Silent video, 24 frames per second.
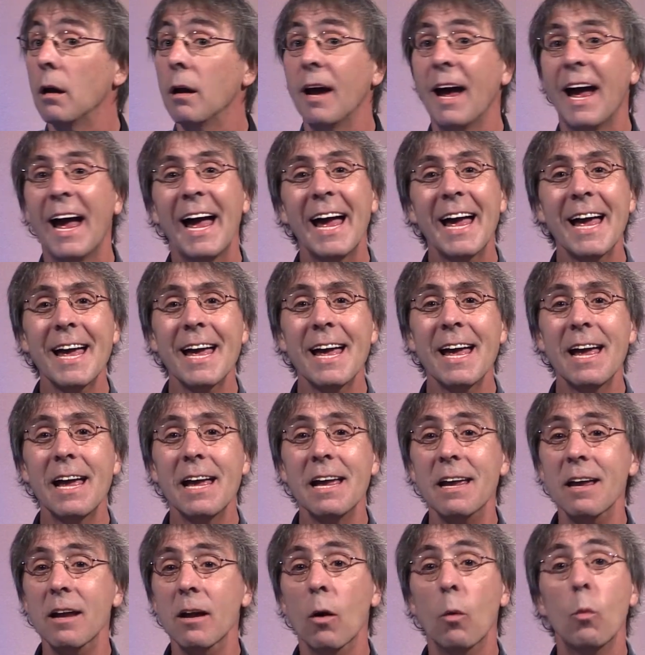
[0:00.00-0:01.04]

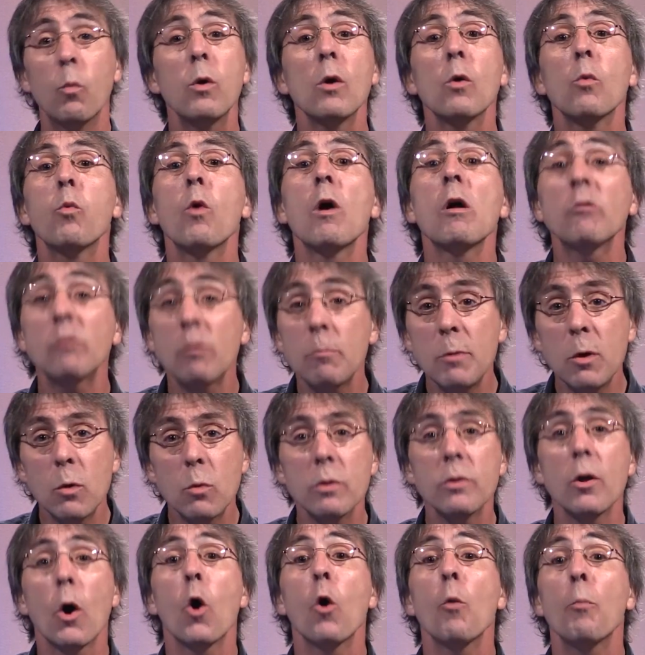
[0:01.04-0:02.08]
Hey, we'll welcome you
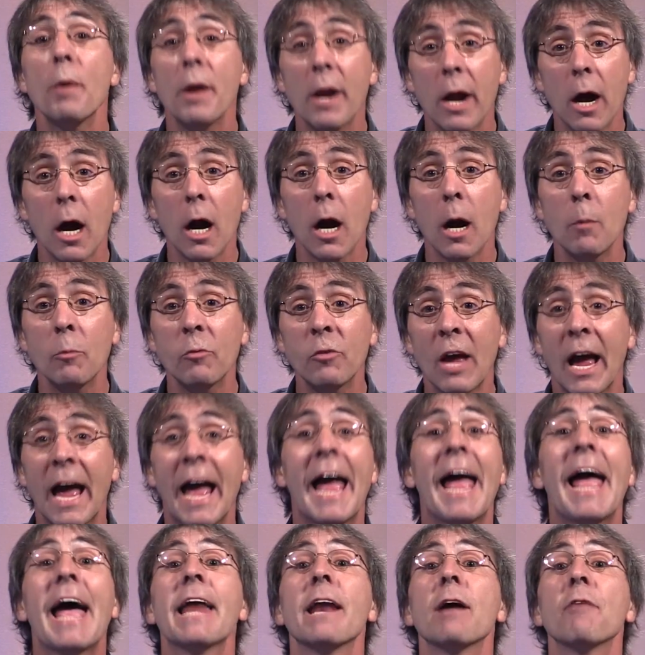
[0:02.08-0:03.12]
with open arms
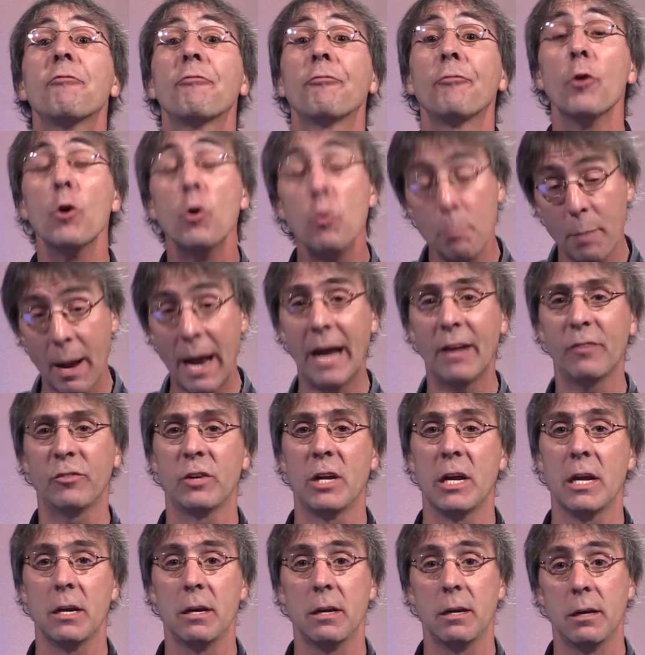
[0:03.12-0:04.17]
and a fruit
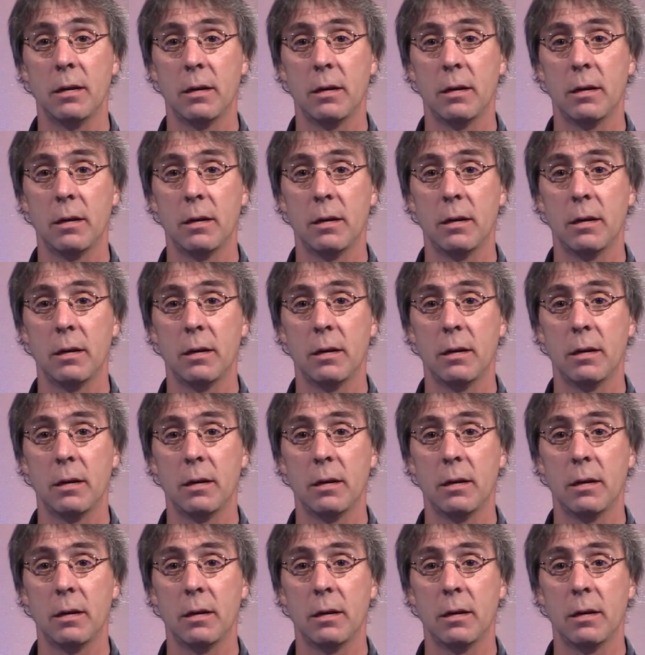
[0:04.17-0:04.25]
basket.